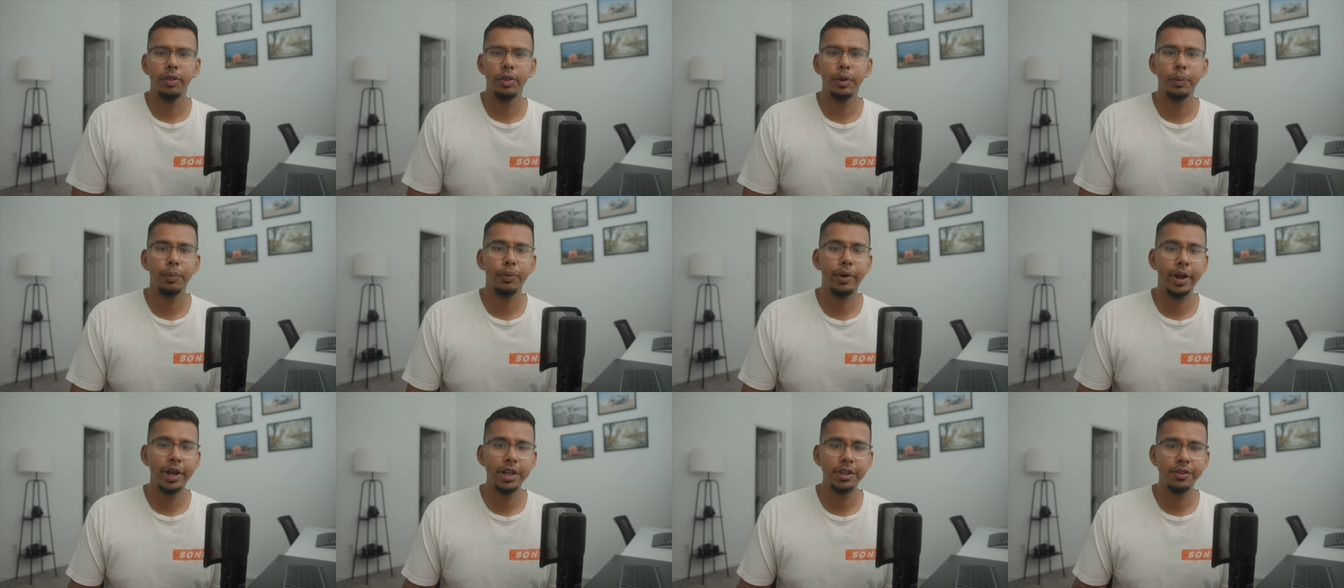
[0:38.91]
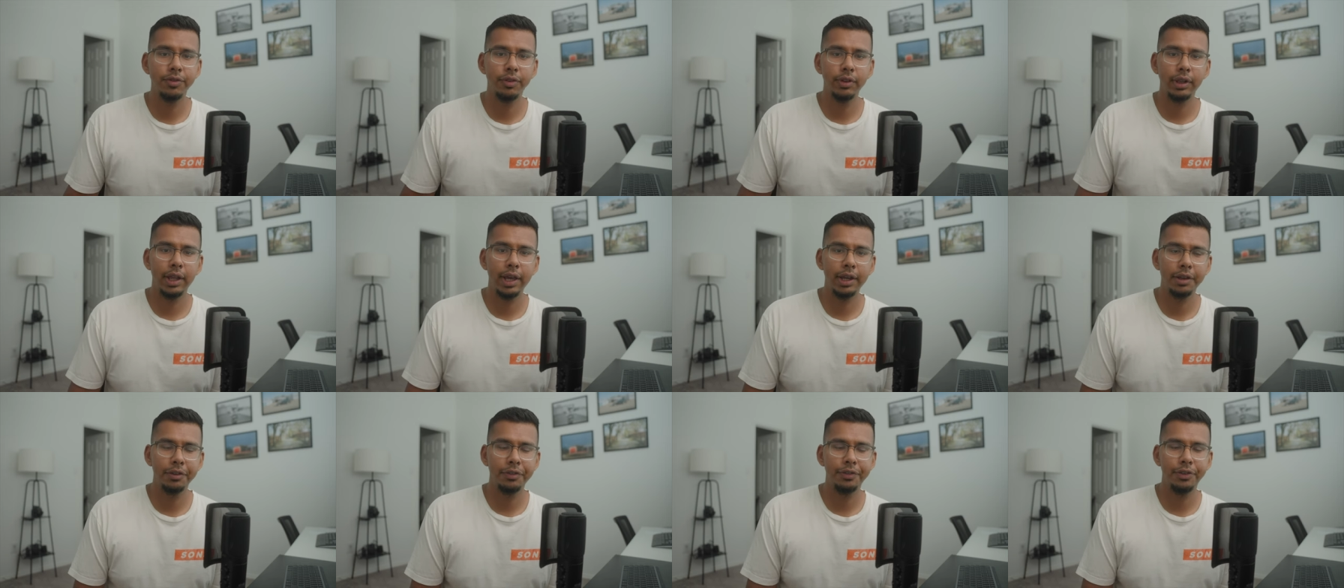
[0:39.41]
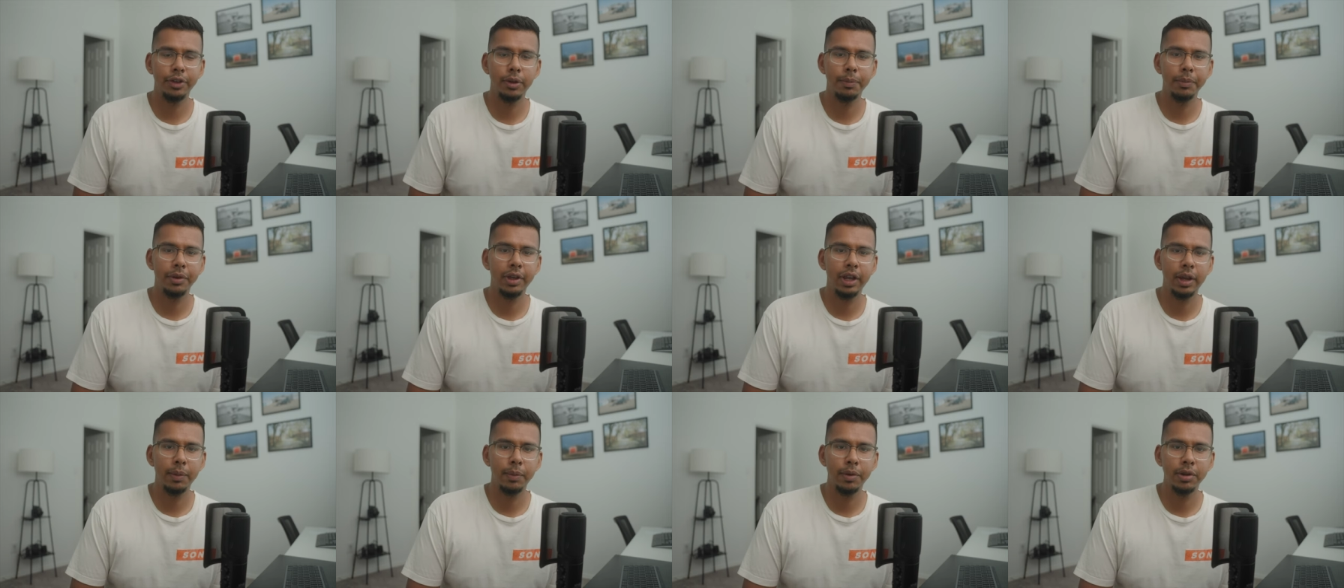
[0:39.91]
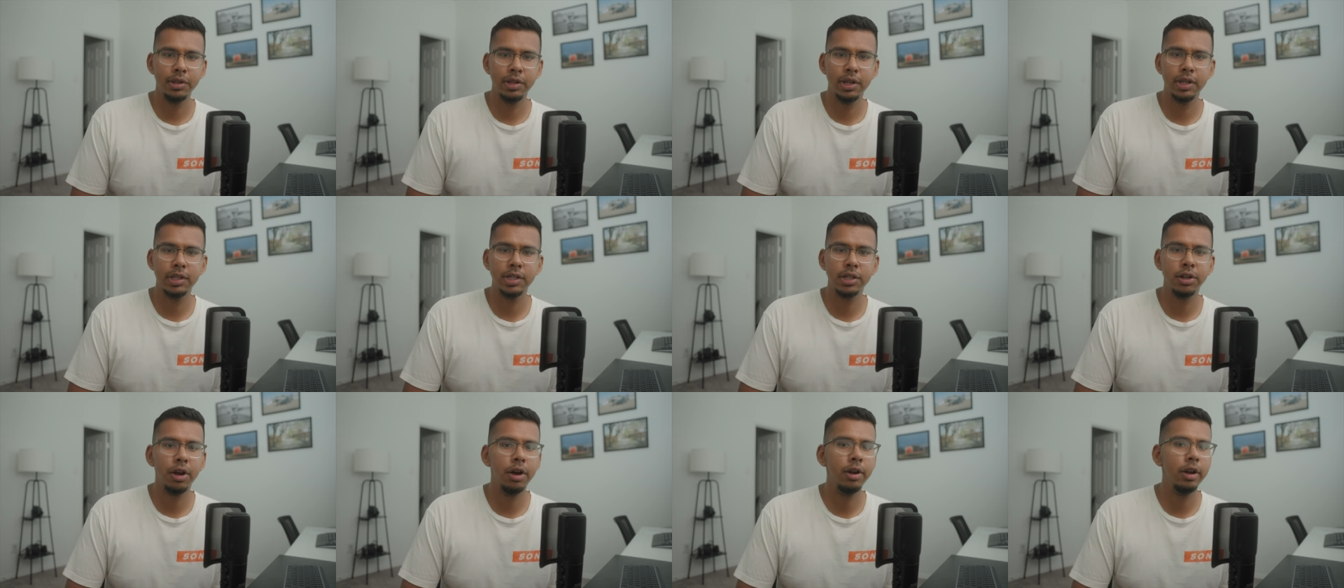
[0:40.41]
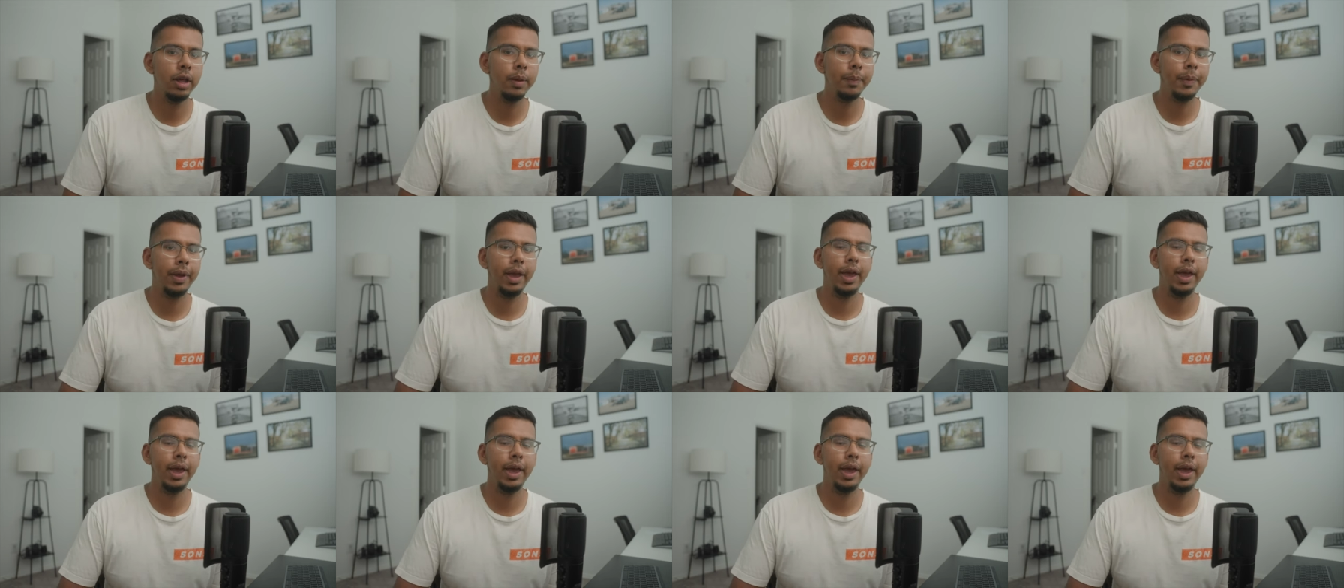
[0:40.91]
The price for Leica film cameras has gone up